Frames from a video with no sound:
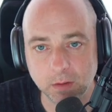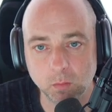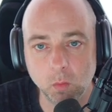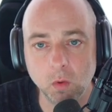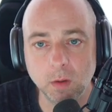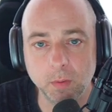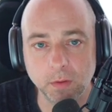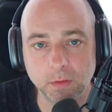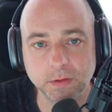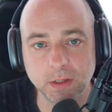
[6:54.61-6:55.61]
Warner
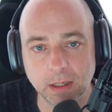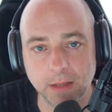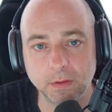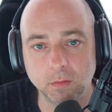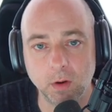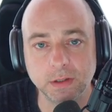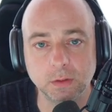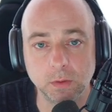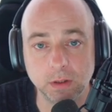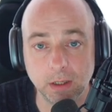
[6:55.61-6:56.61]
Brothers let the rights to
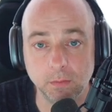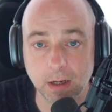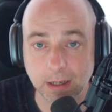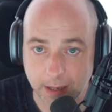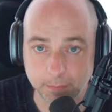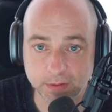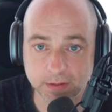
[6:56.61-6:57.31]
Akira lapse.